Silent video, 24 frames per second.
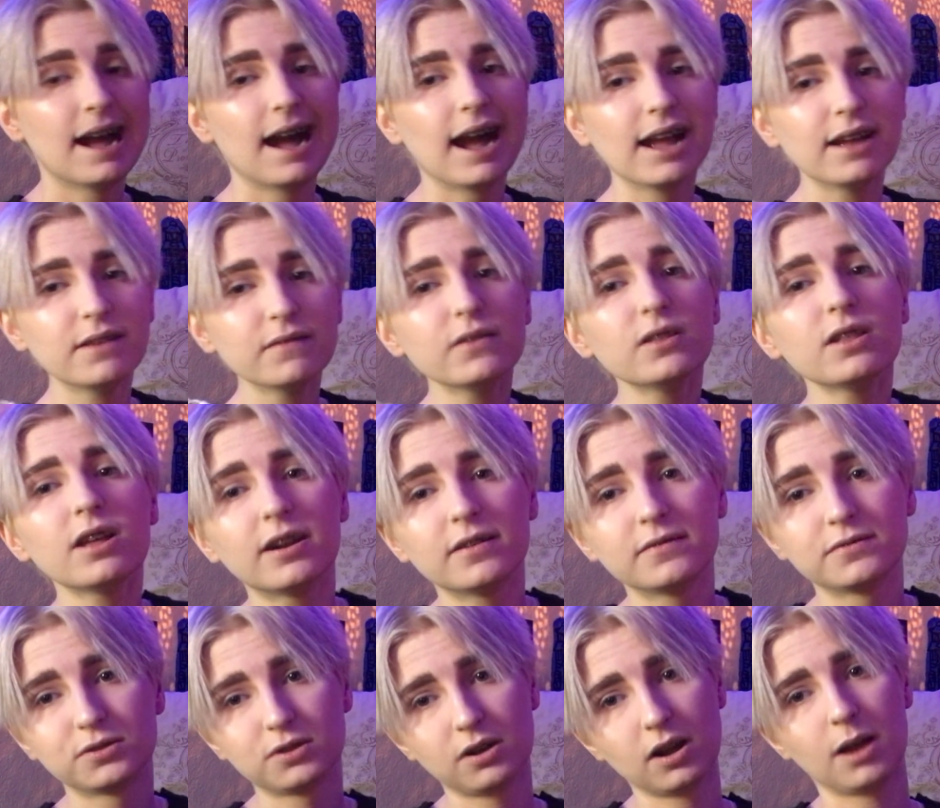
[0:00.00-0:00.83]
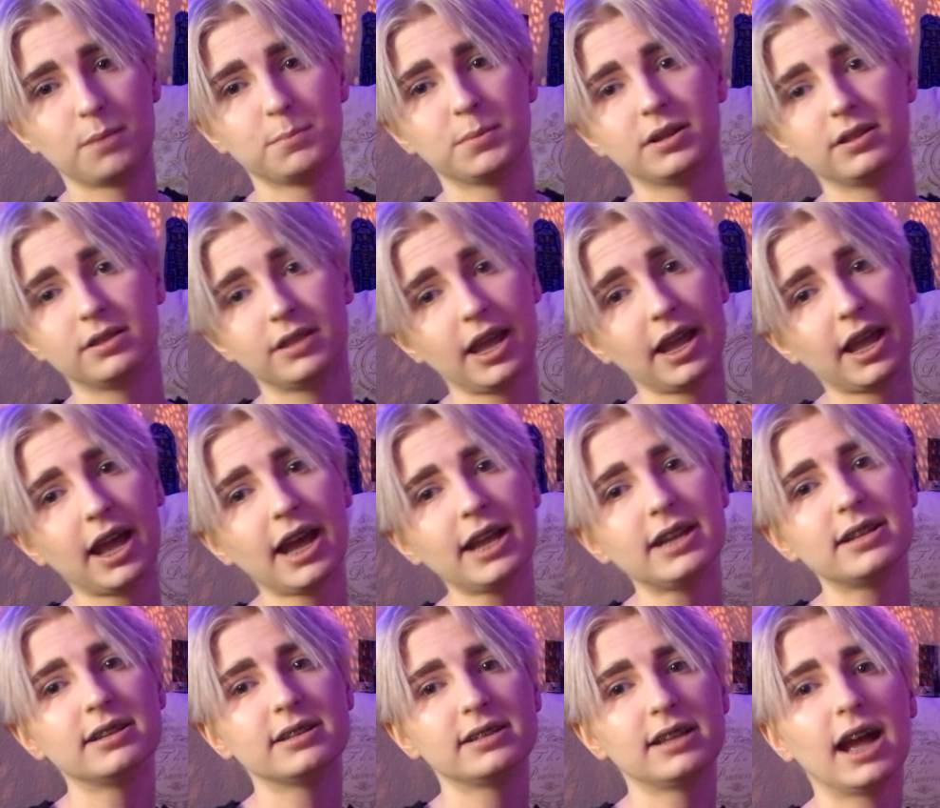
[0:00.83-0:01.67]
I have a lot of trauma. Like
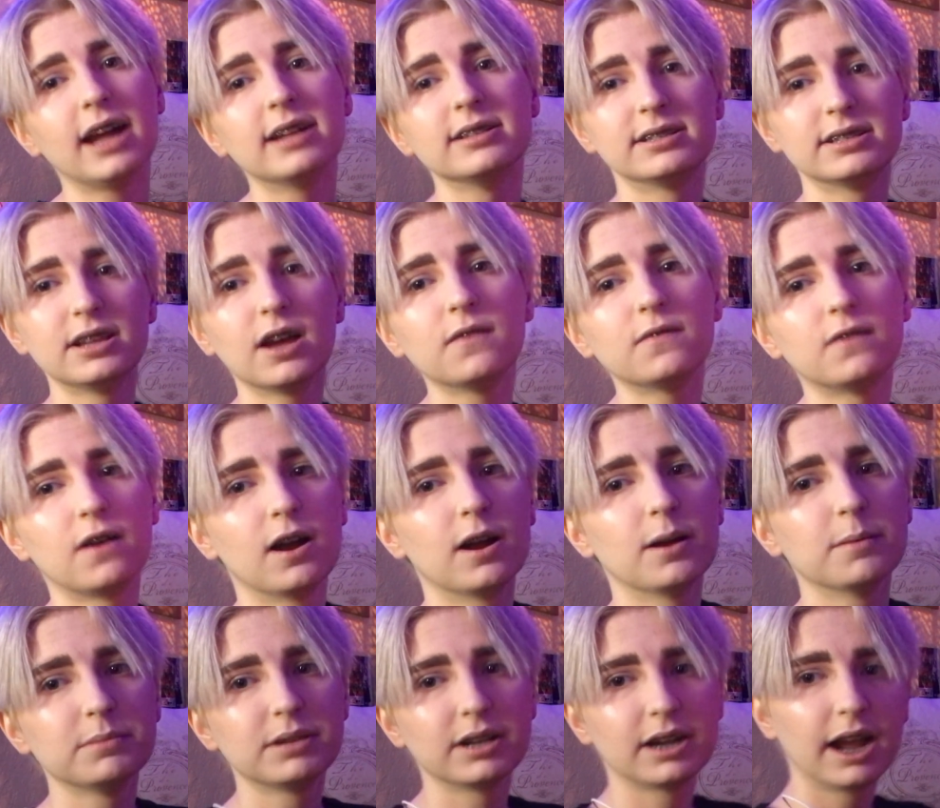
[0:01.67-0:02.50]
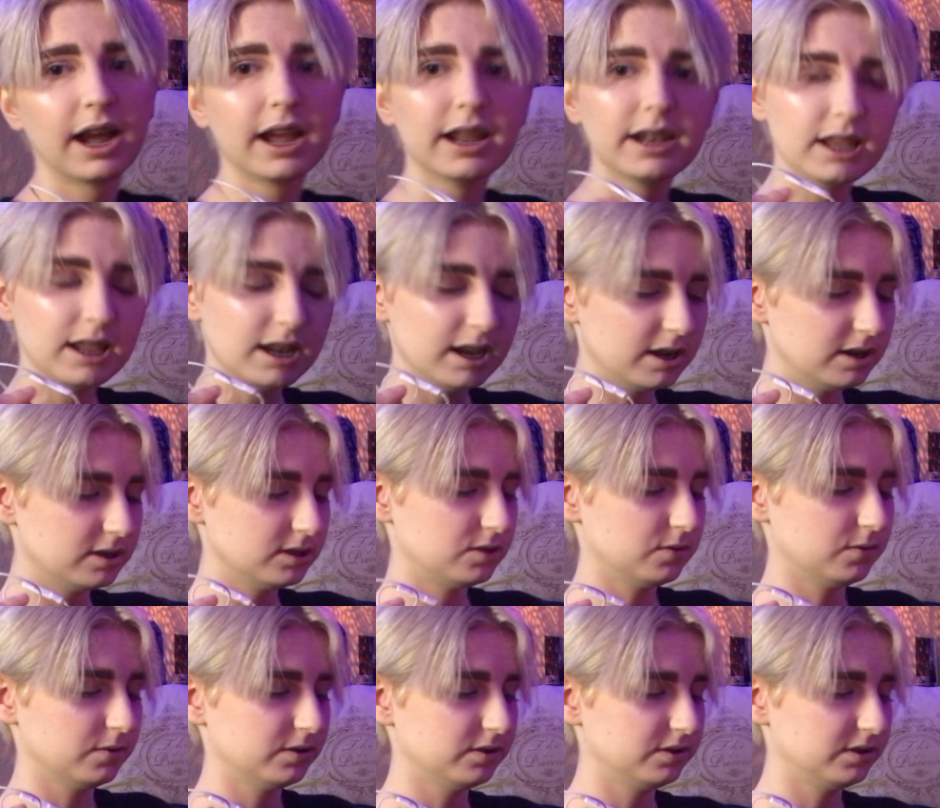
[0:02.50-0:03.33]
I had self harmed and I had eating
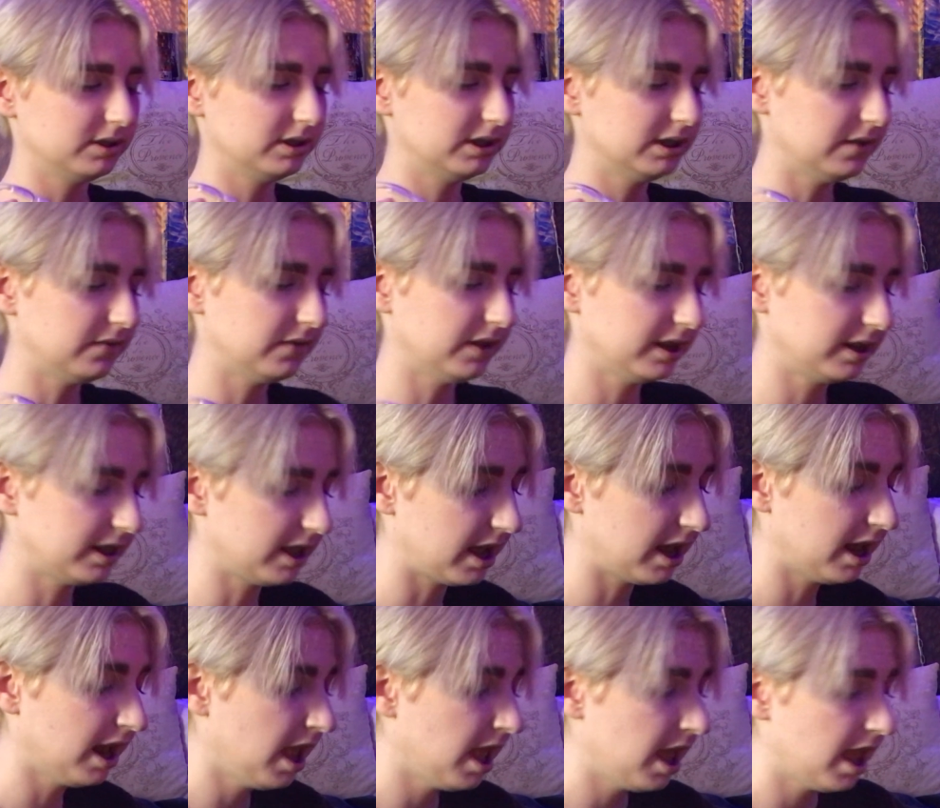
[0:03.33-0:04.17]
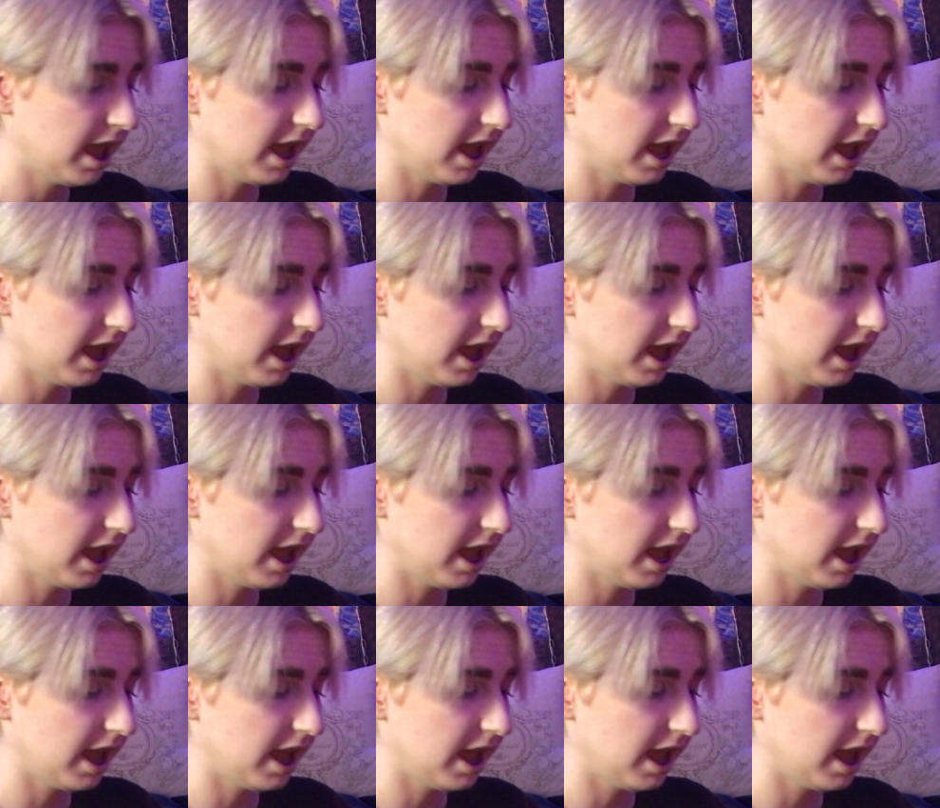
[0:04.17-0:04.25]
disorders and stuff like that.